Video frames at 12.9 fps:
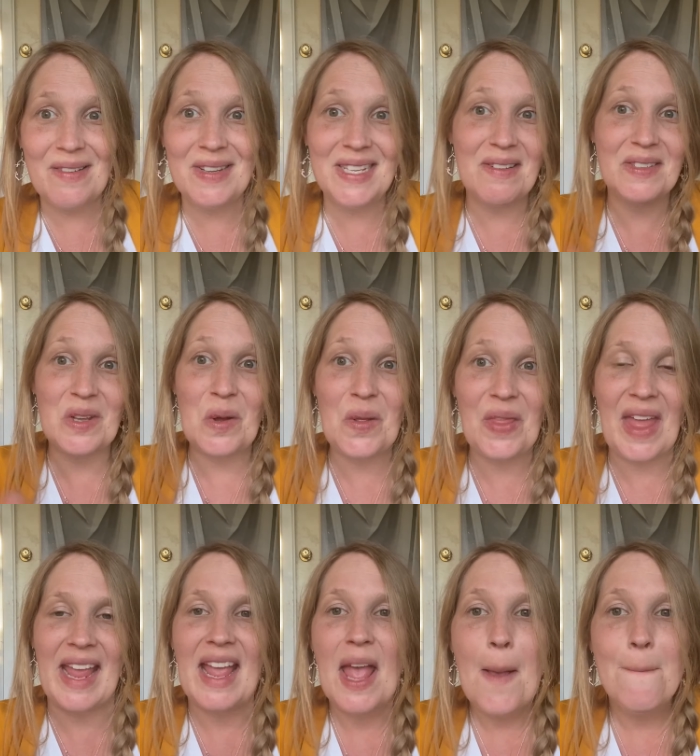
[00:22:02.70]
was a whole
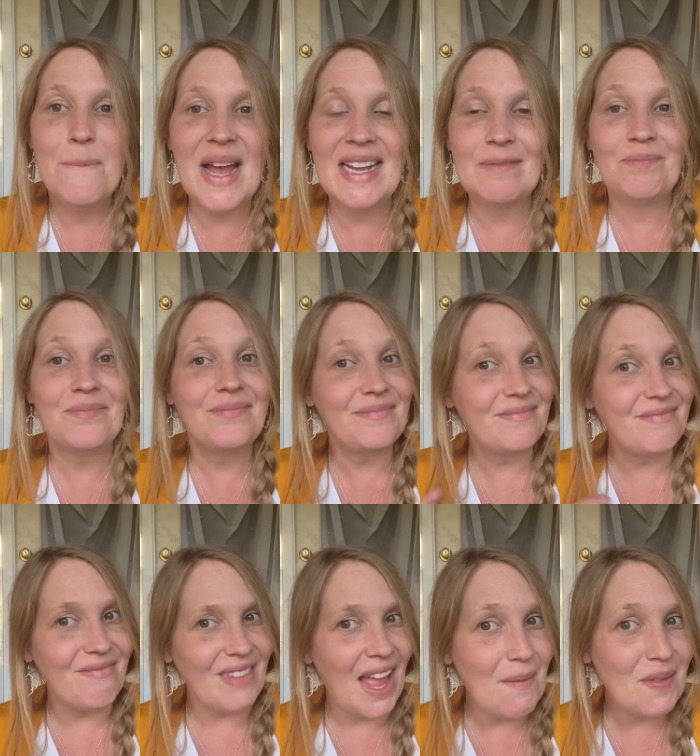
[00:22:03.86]
thing. But
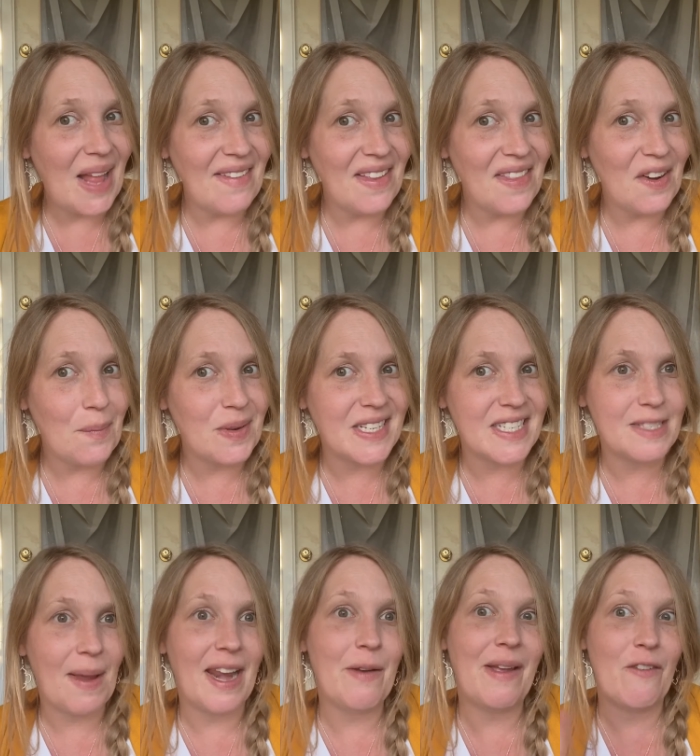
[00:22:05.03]
I'm glad that they're
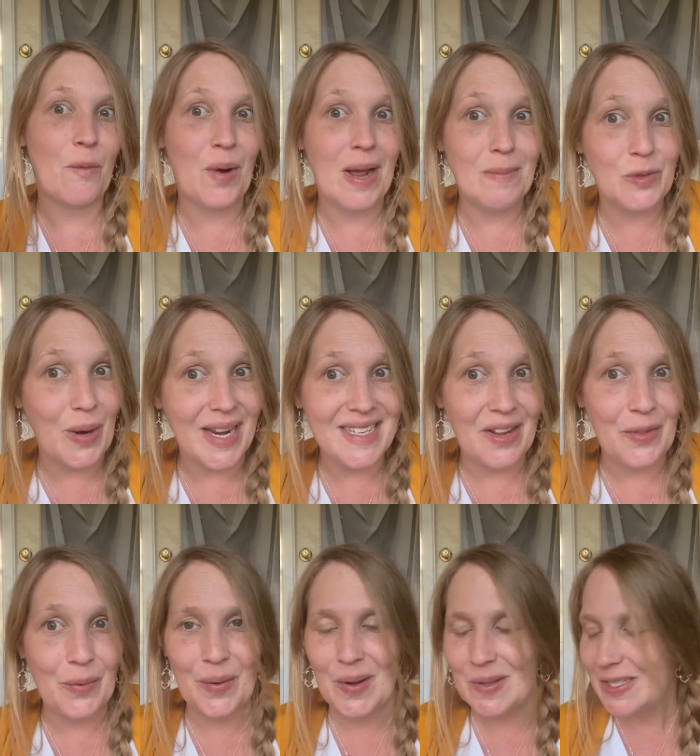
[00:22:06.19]
participating. We have a Brahms right down
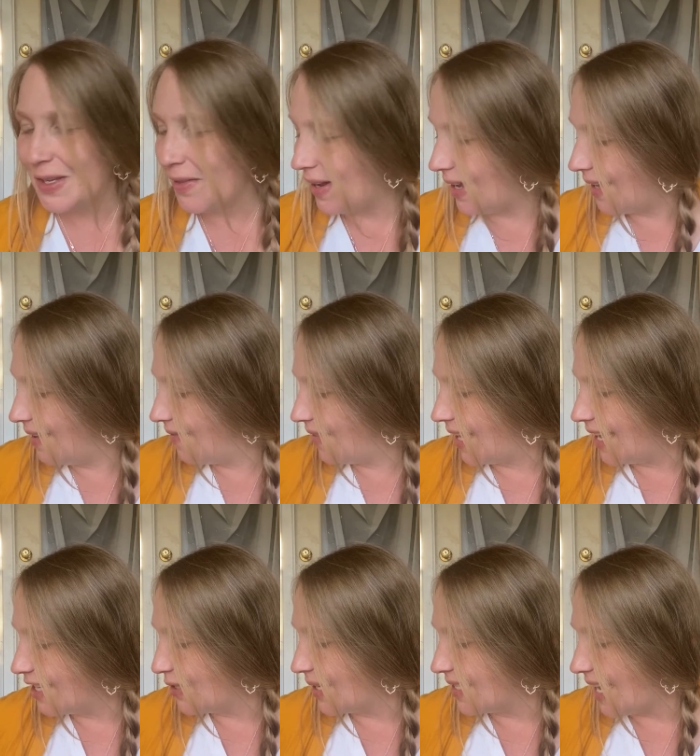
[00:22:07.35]
the road. So the
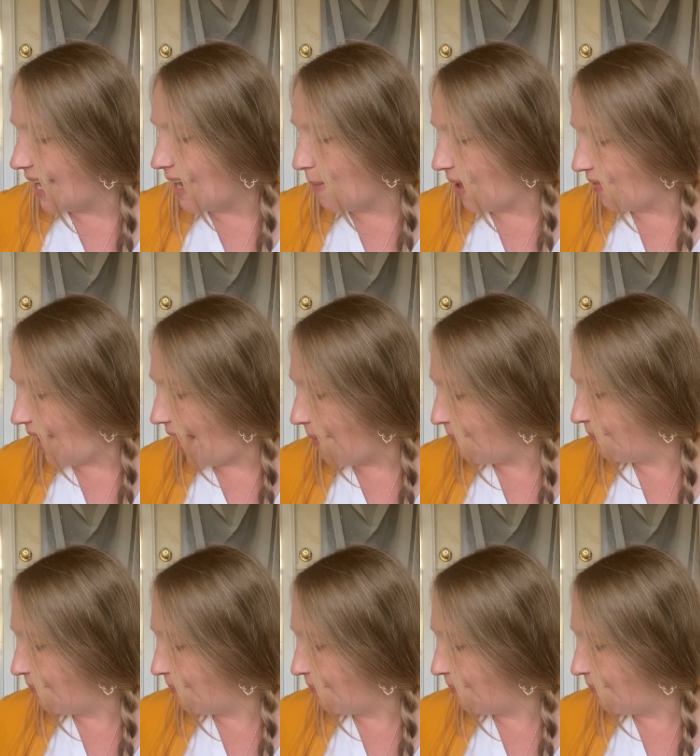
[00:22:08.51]
kids are excited about that.